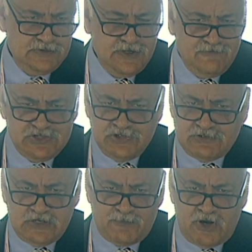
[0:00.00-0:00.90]
which is
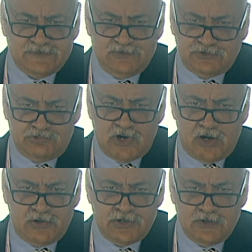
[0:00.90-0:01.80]
really possible through
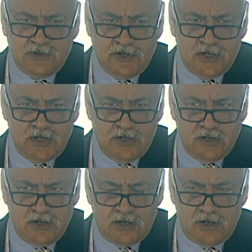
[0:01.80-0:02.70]

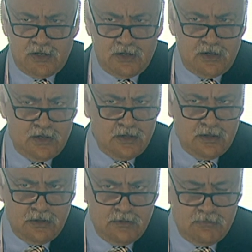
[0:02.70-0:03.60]
our
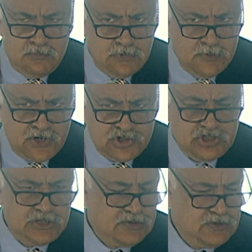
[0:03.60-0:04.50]
emerging